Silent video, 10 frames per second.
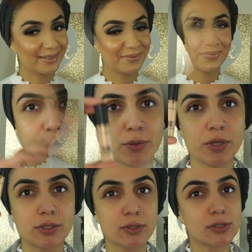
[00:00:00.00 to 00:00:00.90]
I'm
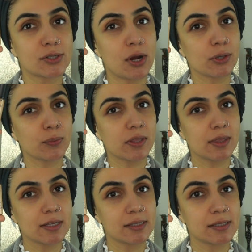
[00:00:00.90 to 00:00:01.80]
going to start
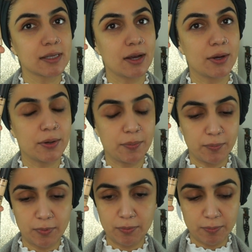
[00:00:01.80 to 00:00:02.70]
with this
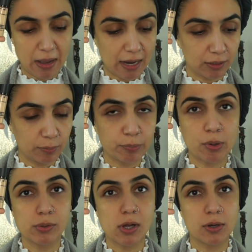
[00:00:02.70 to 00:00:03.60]
MAC
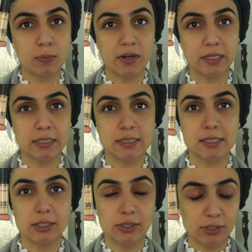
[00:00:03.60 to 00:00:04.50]
Pro Longwear
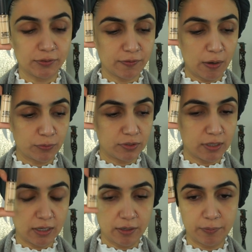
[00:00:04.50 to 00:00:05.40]
Concealer from
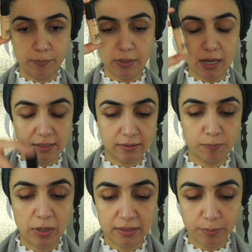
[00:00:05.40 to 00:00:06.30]
as
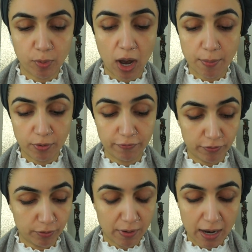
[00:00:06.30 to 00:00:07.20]
a primer
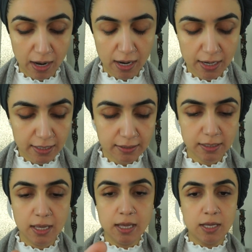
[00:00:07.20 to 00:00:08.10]
for my eyes.
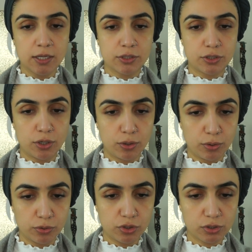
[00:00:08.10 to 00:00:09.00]

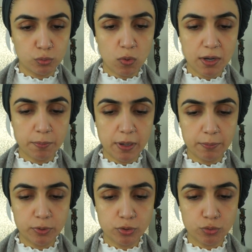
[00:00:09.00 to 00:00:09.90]
So just one
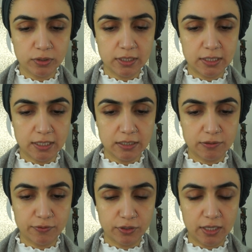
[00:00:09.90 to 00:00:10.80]
pump usually
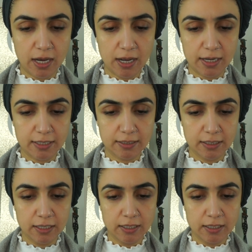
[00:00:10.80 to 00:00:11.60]
does for the eyes.